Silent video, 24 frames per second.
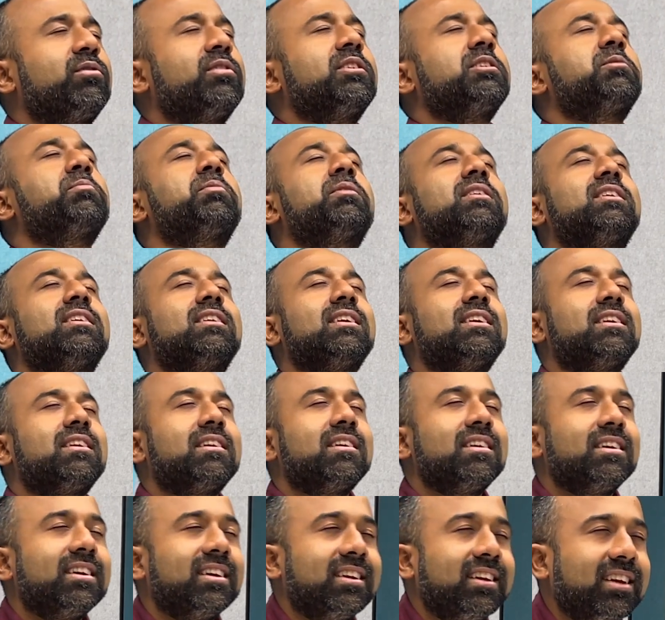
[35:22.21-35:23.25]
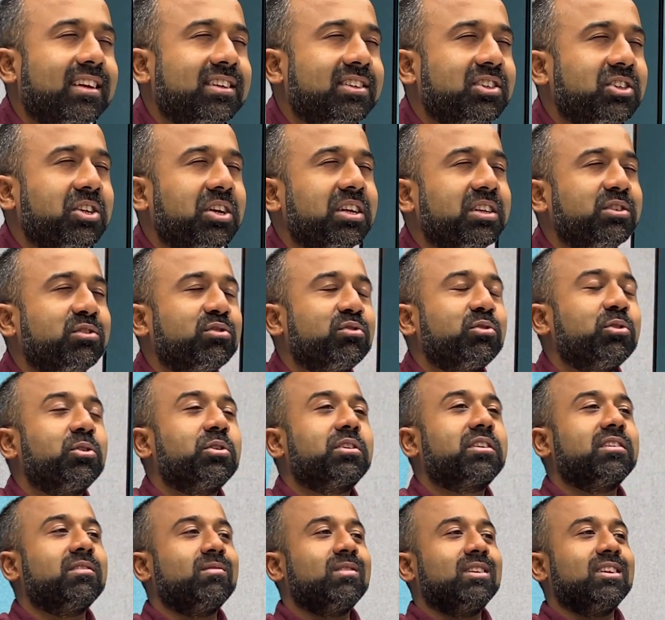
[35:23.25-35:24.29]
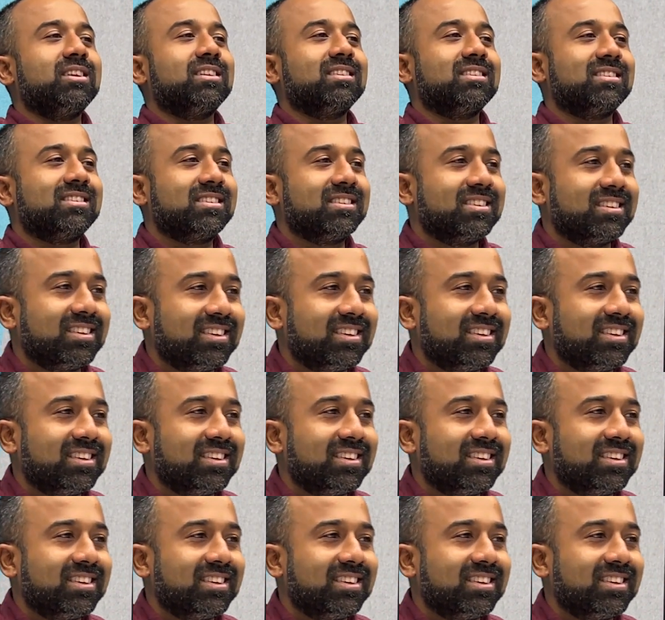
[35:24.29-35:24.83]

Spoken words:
first party data in exchange for convenience.